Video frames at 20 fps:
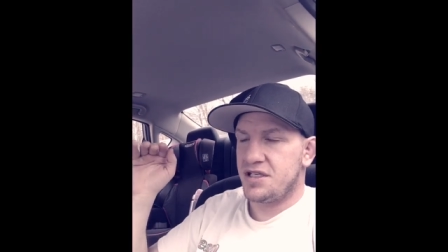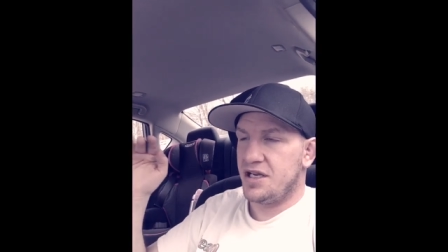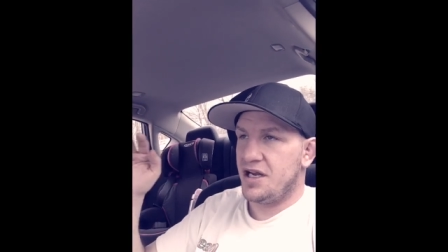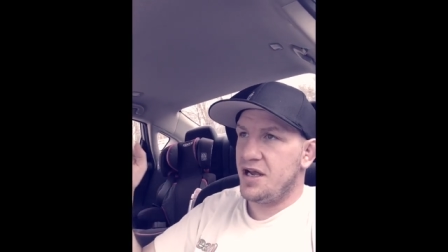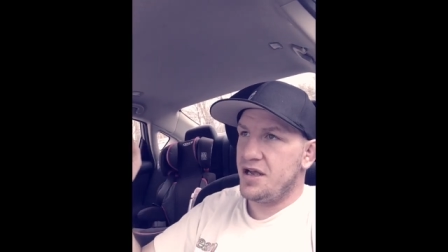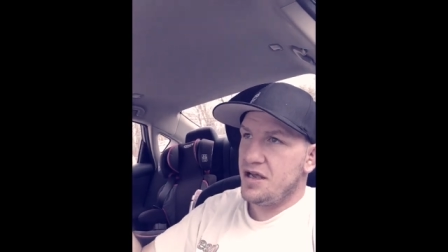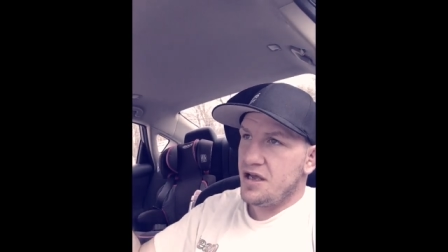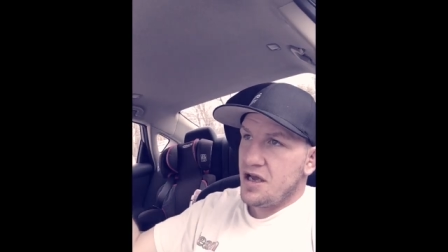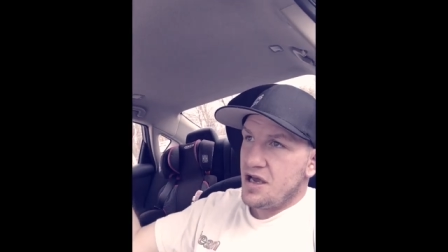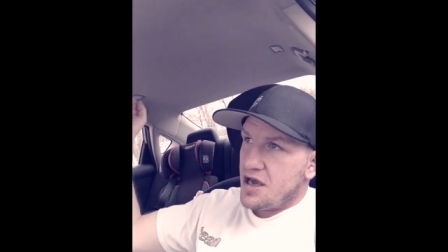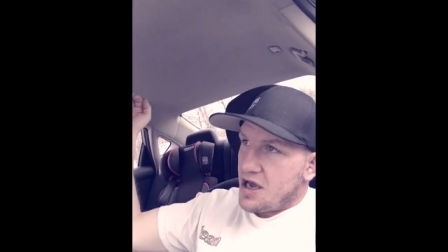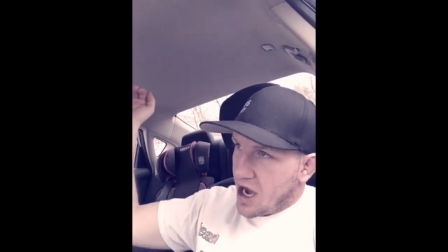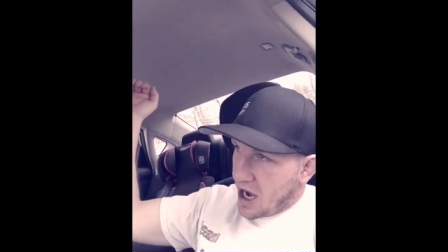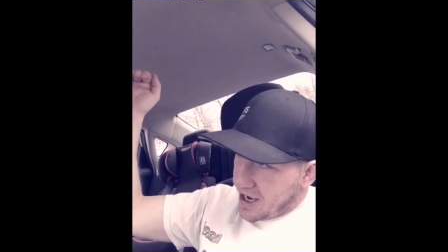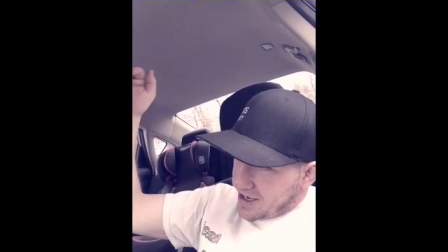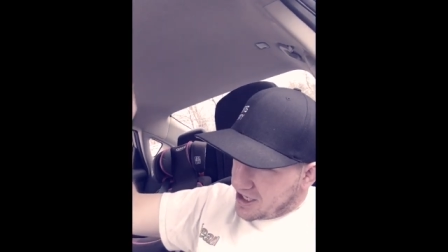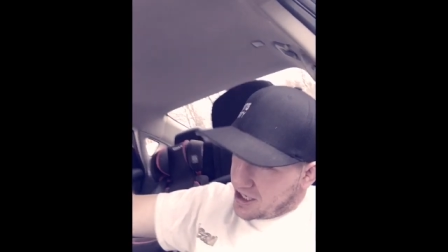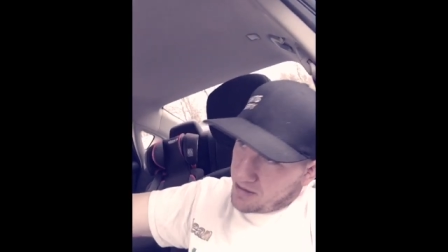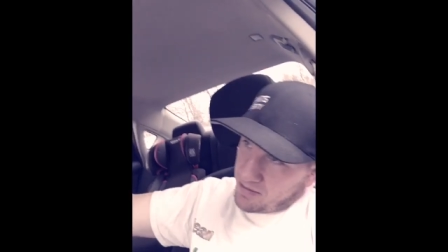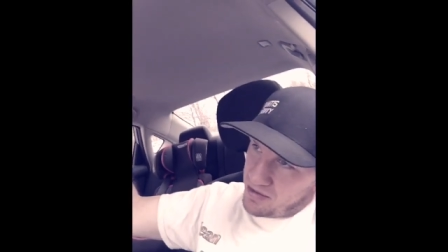And I
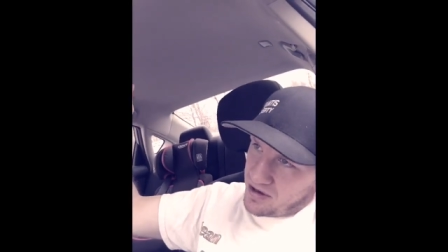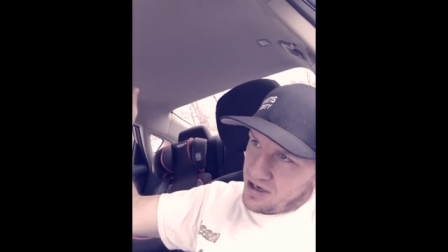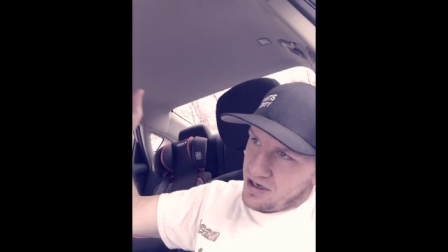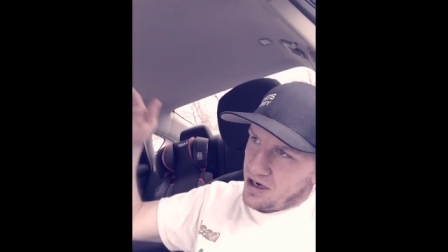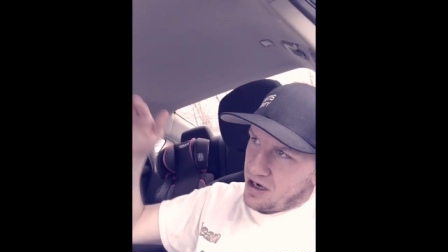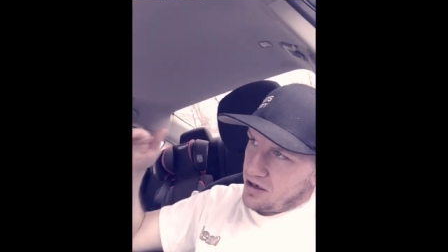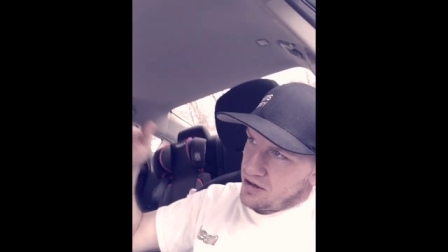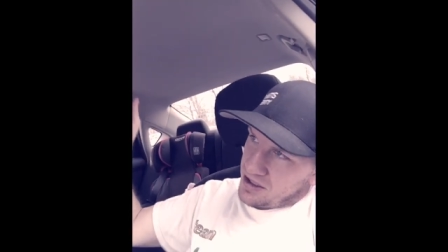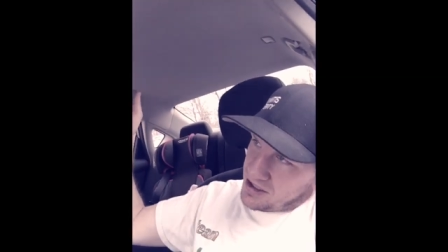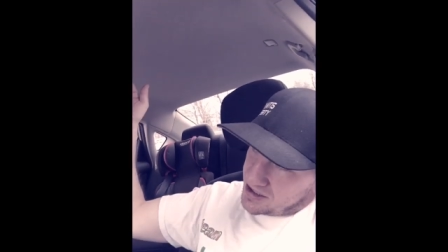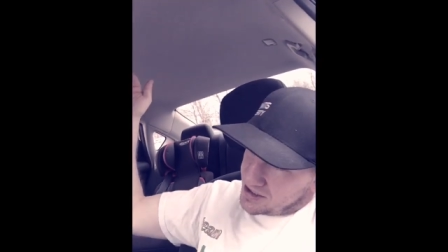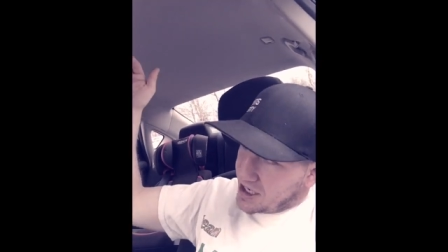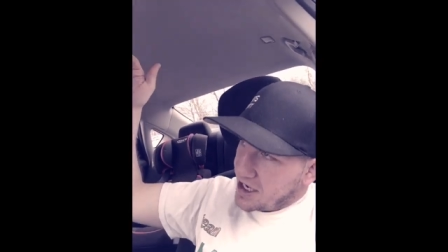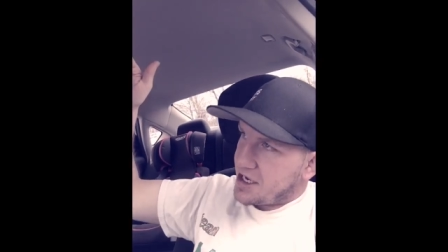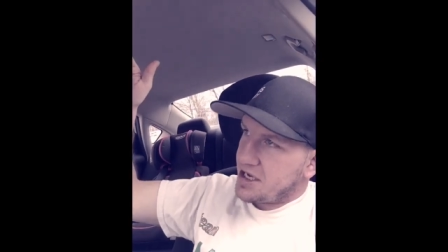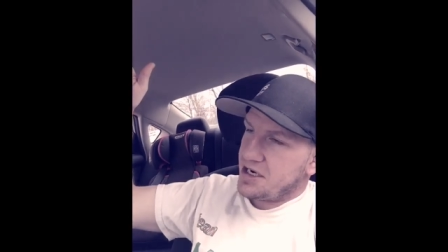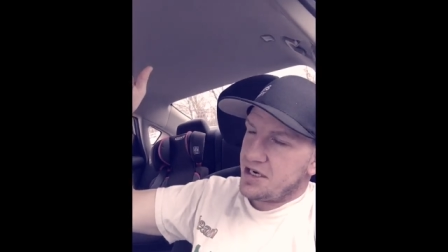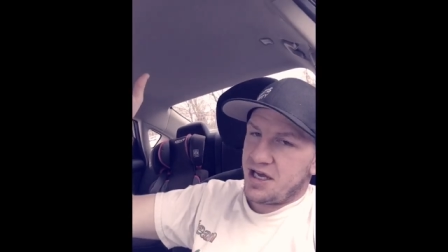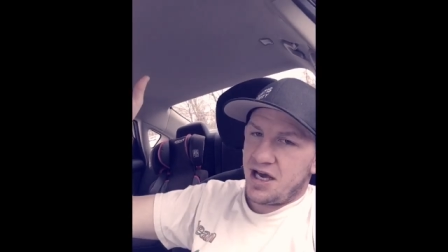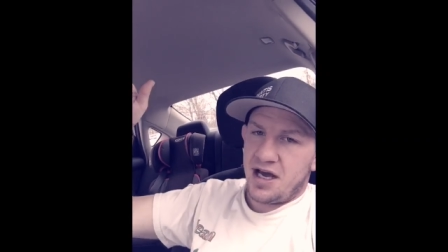keep it on the
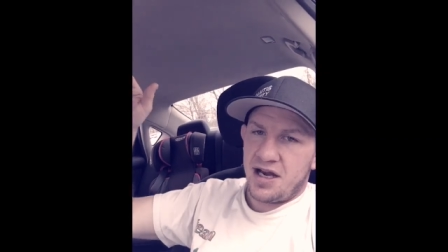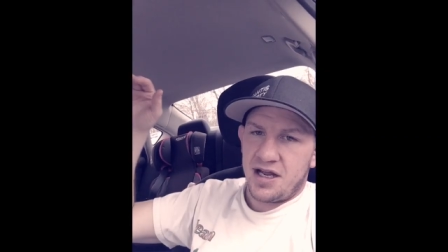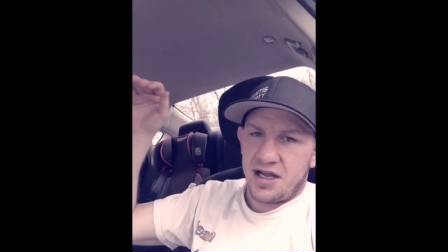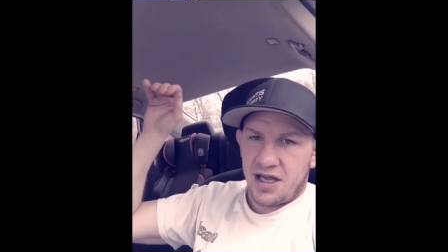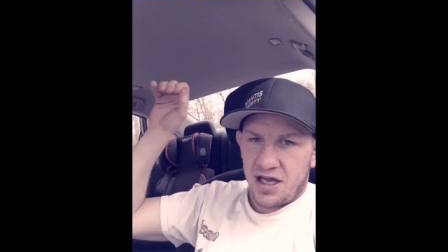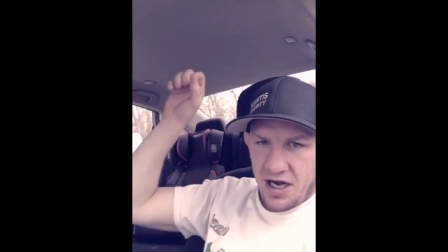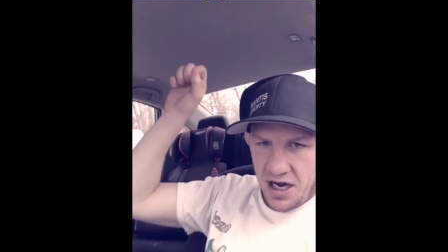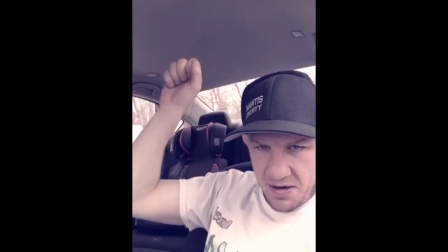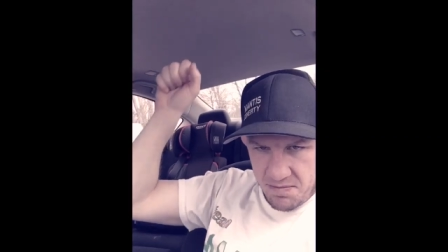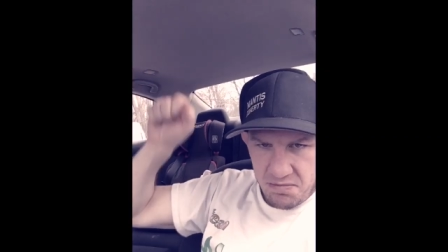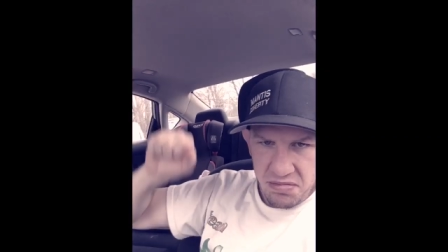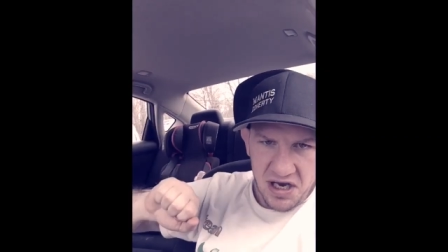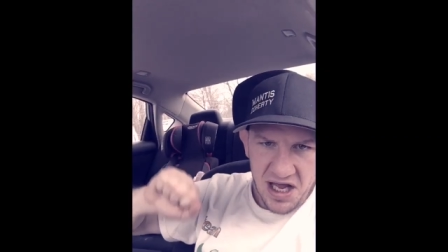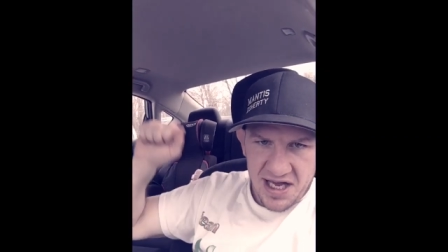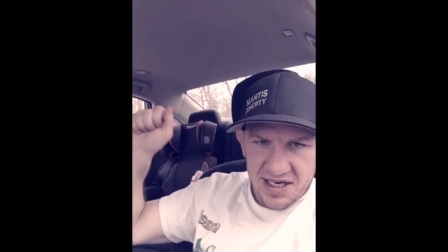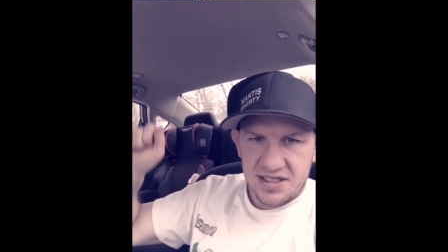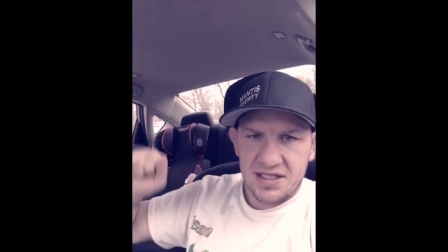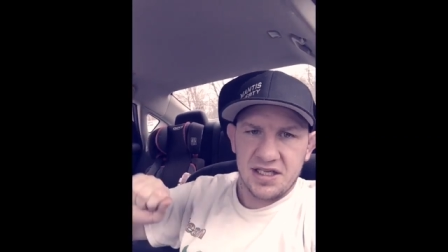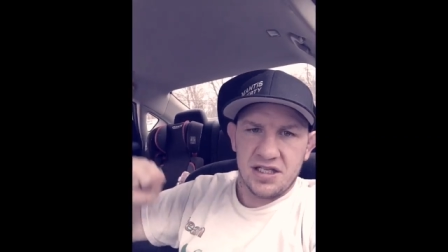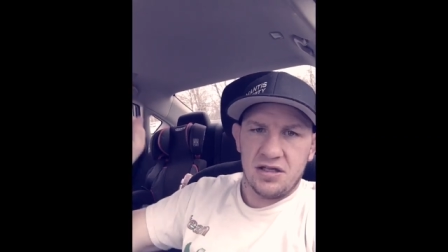second attic. And I
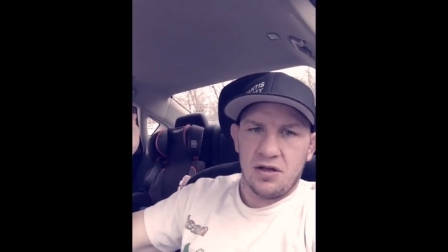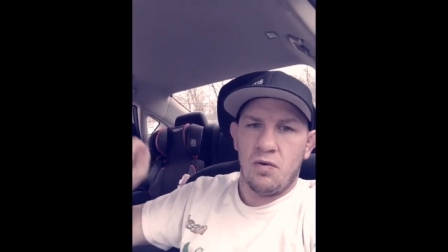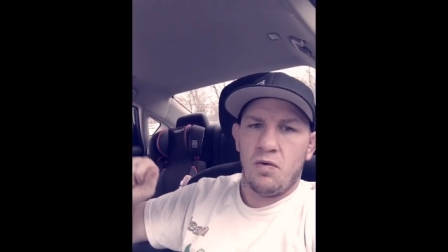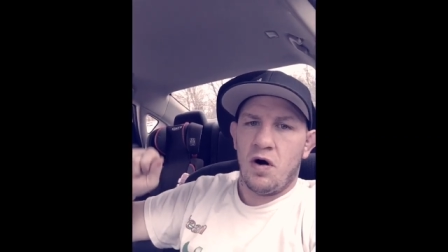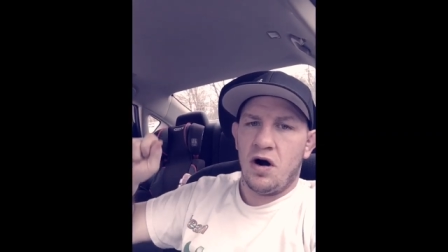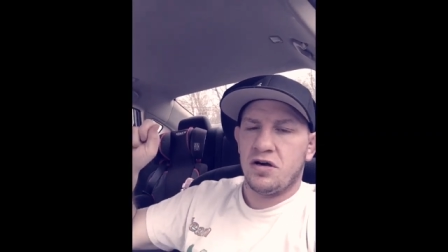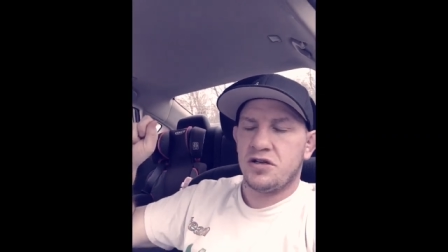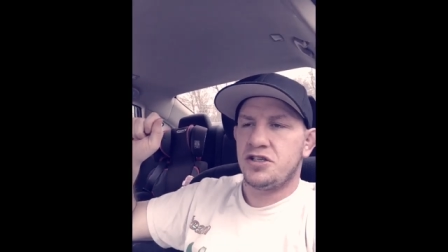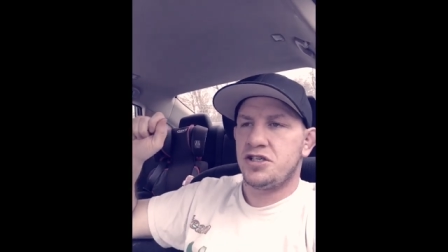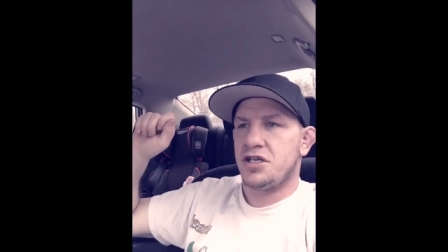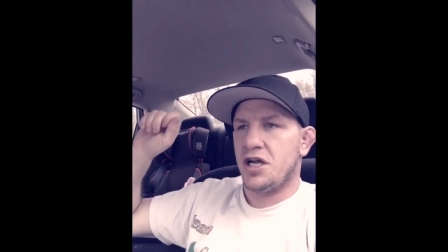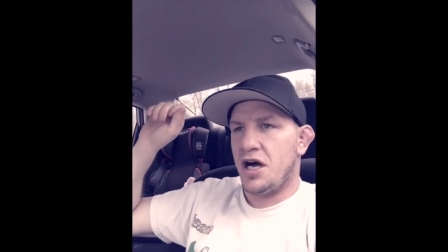plastered the wall.